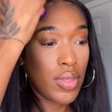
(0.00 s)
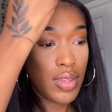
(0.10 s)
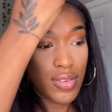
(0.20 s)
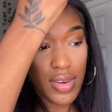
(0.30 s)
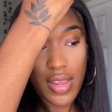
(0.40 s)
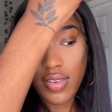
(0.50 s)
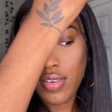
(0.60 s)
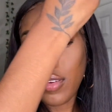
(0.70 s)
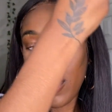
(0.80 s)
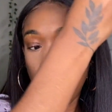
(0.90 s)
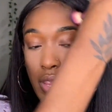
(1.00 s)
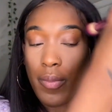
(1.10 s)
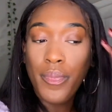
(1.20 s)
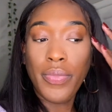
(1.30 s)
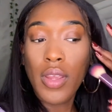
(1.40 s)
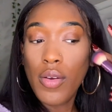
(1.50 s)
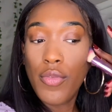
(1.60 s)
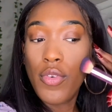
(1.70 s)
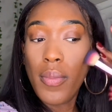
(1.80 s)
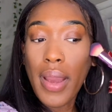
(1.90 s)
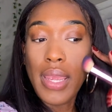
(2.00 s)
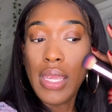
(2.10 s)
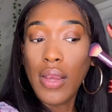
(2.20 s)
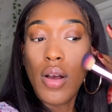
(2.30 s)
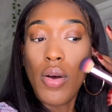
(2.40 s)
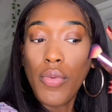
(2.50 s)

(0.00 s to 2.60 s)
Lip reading: It's necessary for my ego,